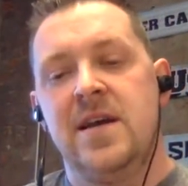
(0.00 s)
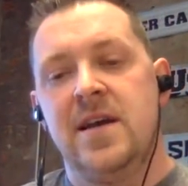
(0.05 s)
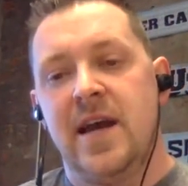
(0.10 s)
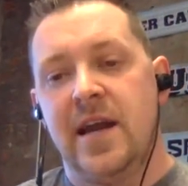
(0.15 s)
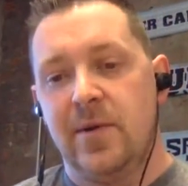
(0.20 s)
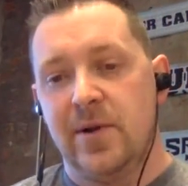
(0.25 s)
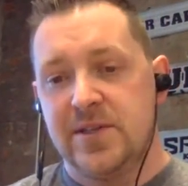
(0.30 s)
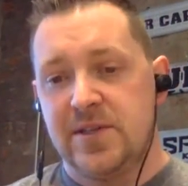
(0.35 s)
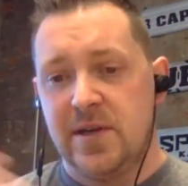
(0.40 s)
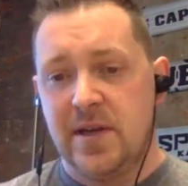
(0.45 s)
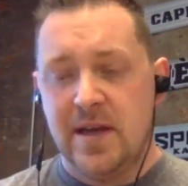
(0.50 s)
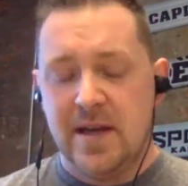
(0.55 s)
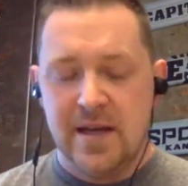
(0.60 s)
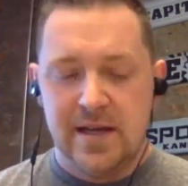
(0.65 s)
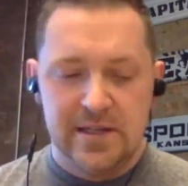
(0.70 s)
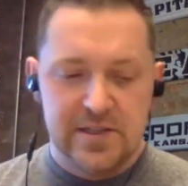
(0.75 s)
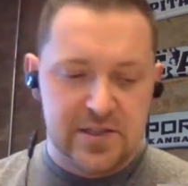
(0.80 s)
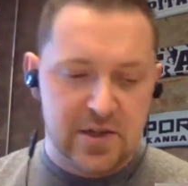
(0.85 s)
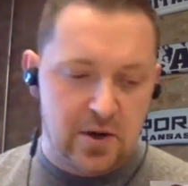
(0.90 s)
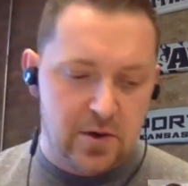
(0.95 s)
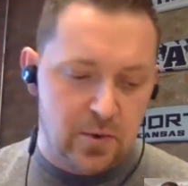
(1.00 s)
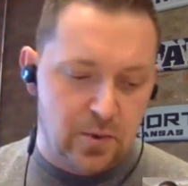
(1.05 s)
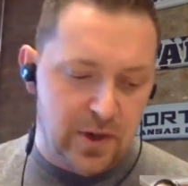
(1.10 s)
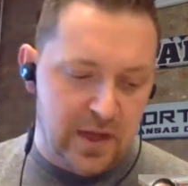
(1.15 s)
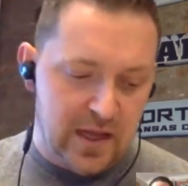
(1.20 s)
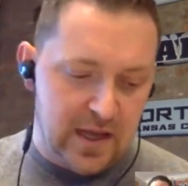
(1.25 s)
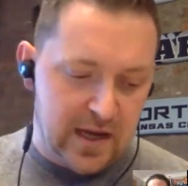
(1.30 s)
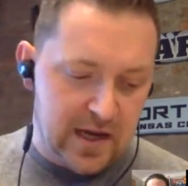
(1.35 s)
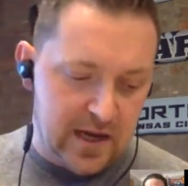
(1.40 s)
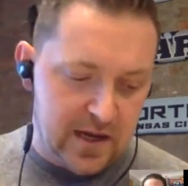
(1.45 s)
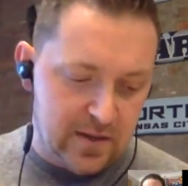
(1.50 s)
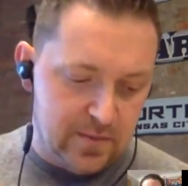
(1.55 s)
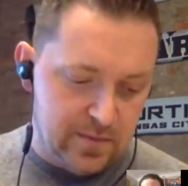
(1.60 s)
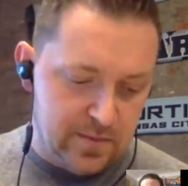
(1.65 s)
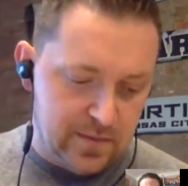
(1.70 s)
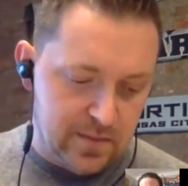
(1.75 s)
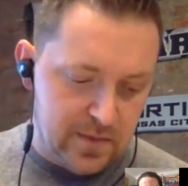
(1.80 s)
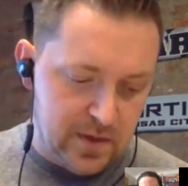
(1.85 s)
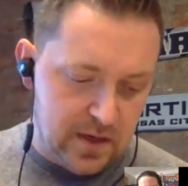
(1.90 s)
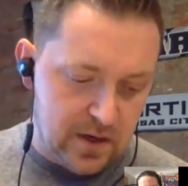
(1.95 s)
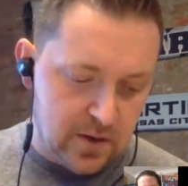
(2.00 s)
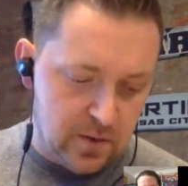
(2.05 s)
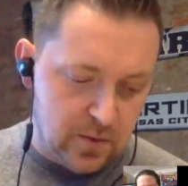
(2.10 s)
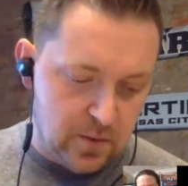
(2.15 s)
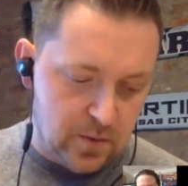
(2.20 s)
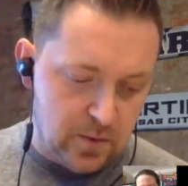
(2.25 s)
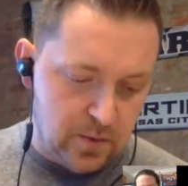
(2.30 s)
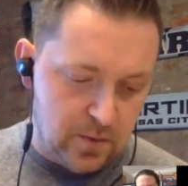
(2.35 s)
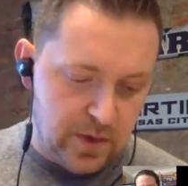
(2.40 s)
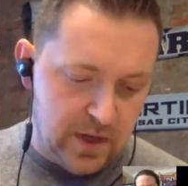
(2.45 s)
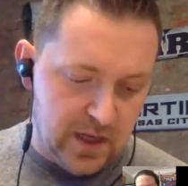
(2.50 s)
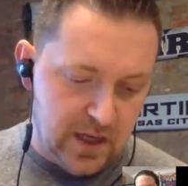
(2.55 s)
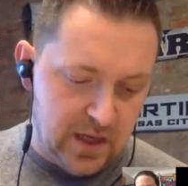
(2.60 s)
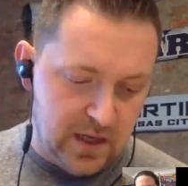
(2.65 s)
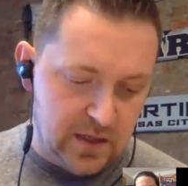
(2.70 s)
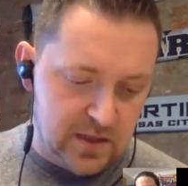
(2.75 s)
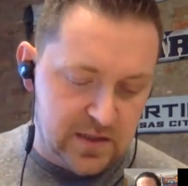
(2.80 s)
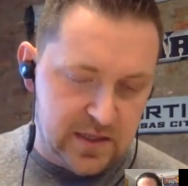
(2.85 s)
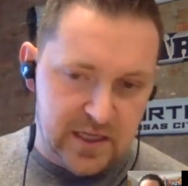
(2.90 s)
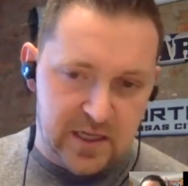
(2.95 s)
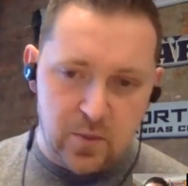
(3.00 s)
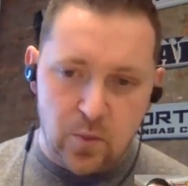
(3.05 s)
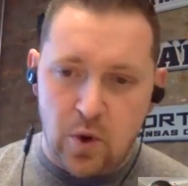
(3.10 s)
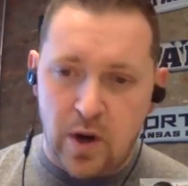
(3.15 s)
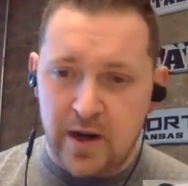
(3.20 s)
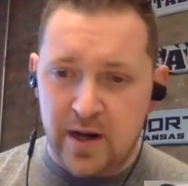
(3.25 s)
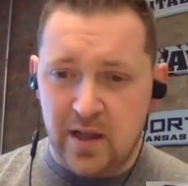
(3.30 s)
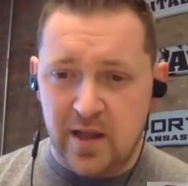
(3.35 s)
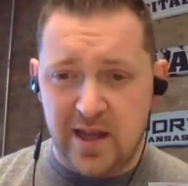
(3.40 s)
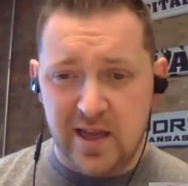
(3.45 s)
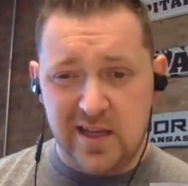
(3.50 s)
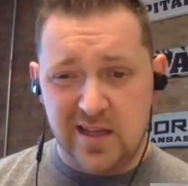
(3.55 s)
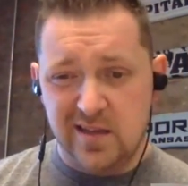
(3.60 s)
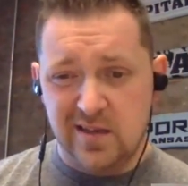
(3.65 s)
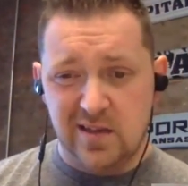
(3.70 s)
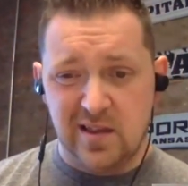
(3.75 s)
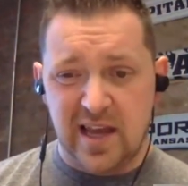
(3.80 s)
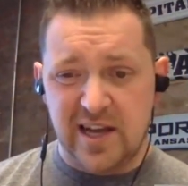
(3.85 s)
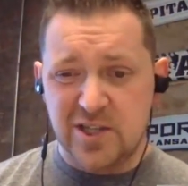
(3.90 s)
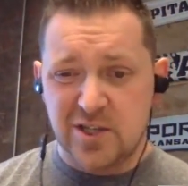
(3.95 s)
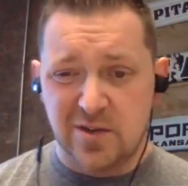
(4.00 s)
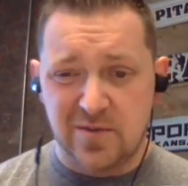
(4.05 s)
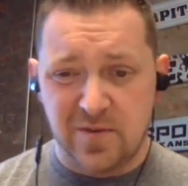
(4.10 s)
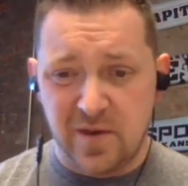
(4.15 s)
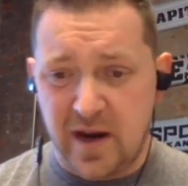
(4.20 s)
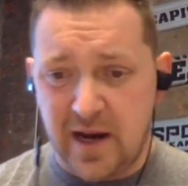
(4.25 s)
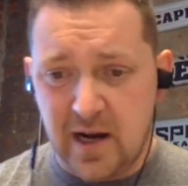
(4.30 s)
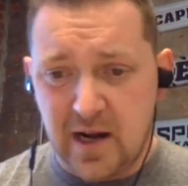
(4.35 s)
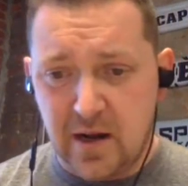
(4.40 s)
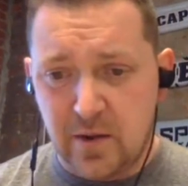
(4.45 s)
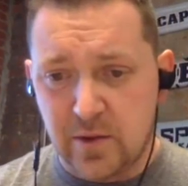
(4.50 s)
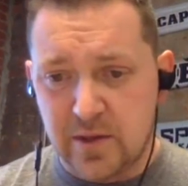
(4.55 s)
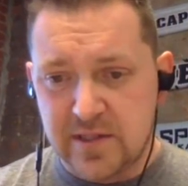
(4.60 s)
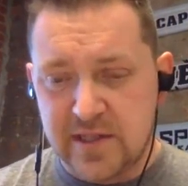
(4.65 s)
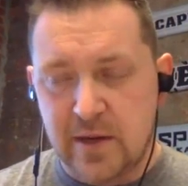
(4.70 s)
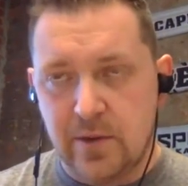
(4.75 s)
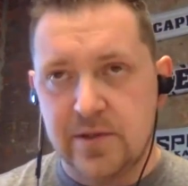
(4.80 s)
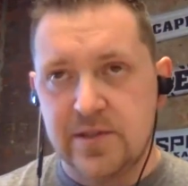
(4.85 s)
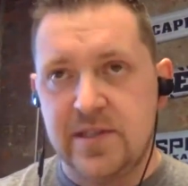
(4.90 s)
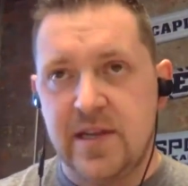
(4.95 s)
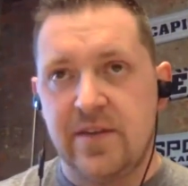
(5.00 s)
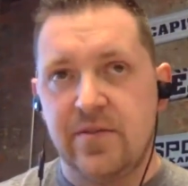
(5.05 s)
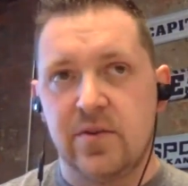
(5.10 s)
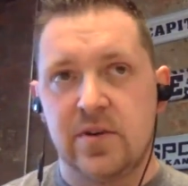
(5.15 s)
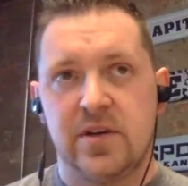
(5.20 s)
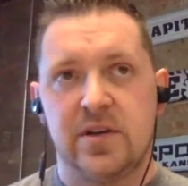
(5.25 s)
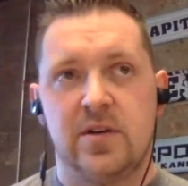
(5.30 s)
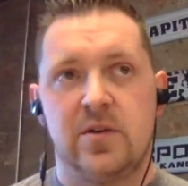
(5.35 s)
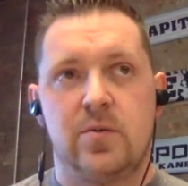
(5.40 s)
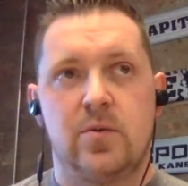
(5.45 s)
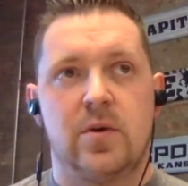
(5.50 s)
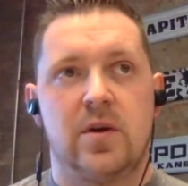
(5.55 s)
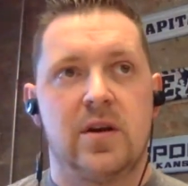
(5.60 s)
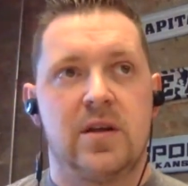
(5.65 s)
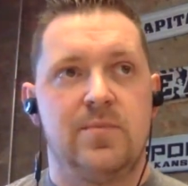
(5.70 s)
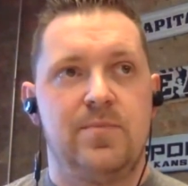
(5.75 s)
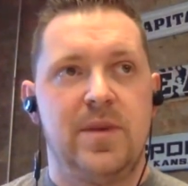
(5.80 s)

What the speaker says: Anyways, so we, you know, we didn't want to like lecture for 8 hours. That was never going to work.